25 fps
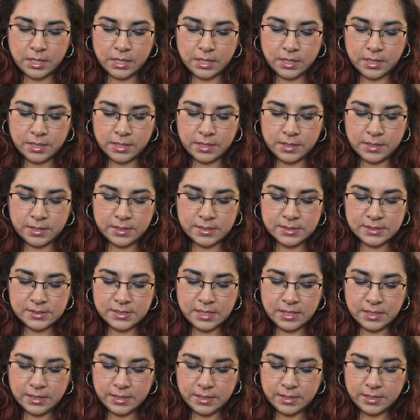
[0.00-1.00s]
Uh,
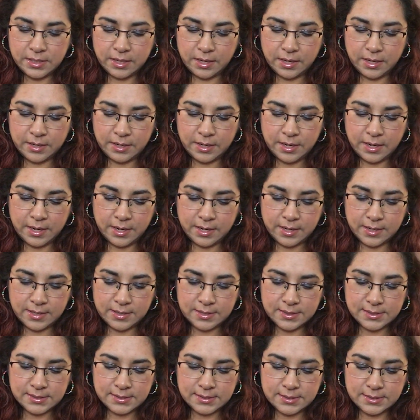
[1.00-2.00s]
Stella and Dot
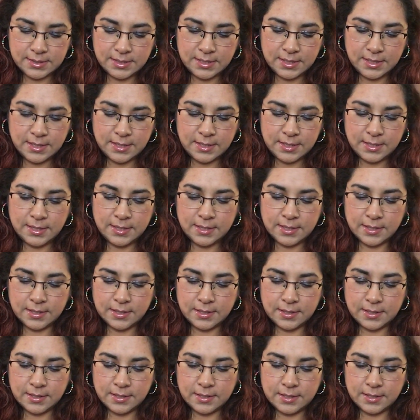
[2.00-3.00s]
has the
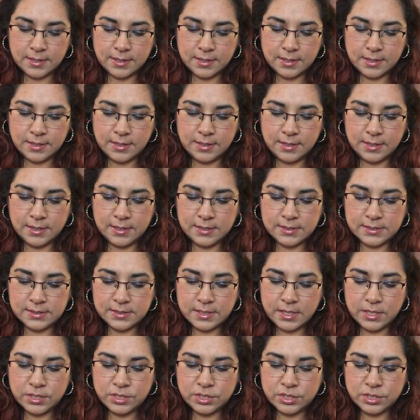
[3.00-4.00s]

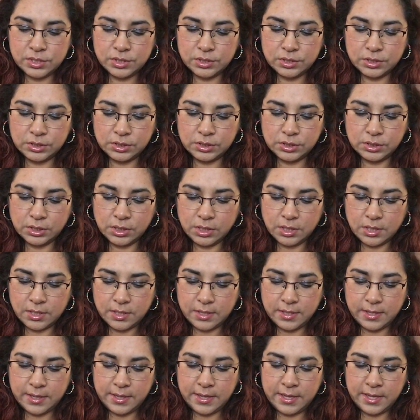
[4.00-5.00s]
Essential
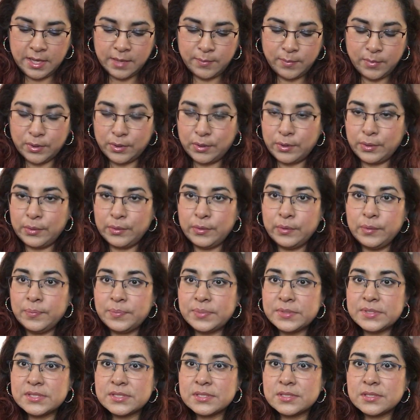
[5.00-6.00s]
Hammered
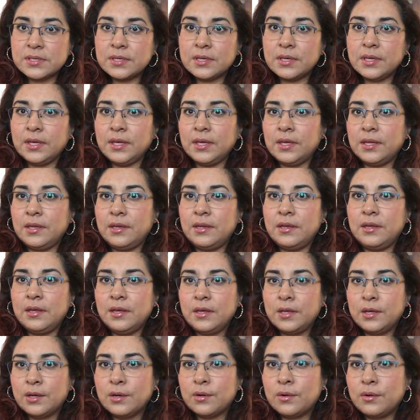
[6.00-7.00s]
Hoops in
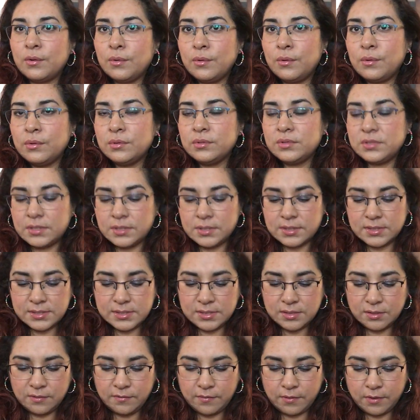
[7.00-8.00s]
gold,
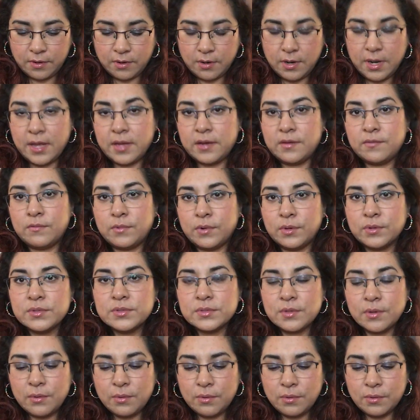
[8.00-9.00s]
silver, and
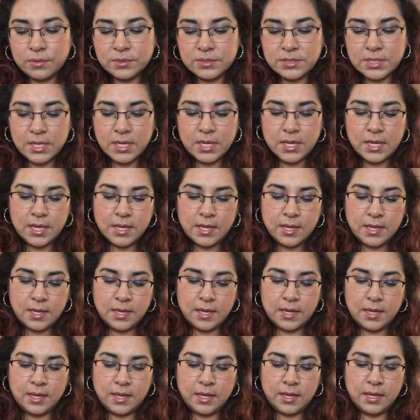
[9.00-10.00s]
rose gold.
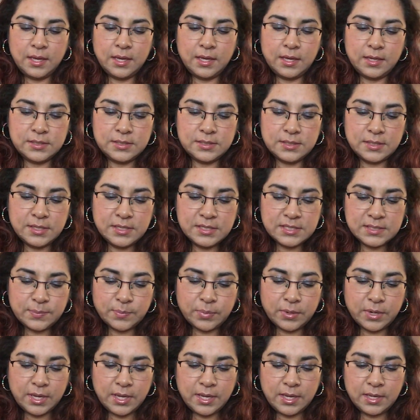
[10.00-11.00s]
And this
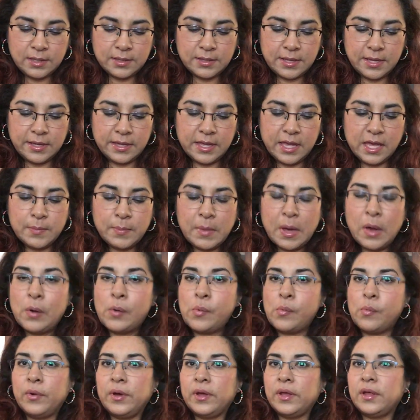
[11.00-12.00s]
spring they came
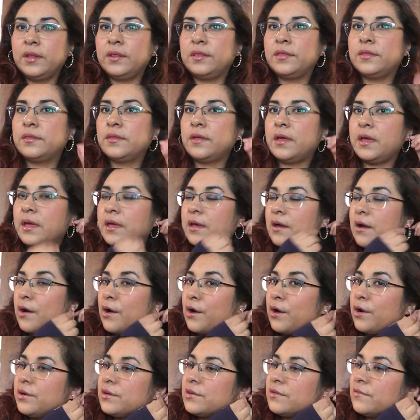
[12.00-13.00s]
out with a
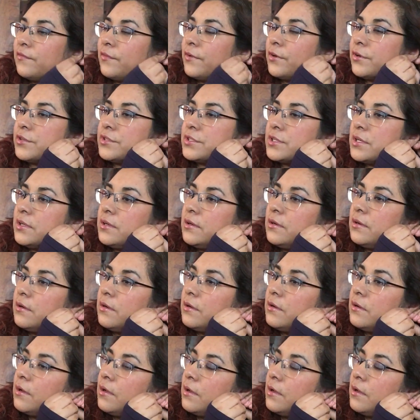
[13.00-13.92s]
heart version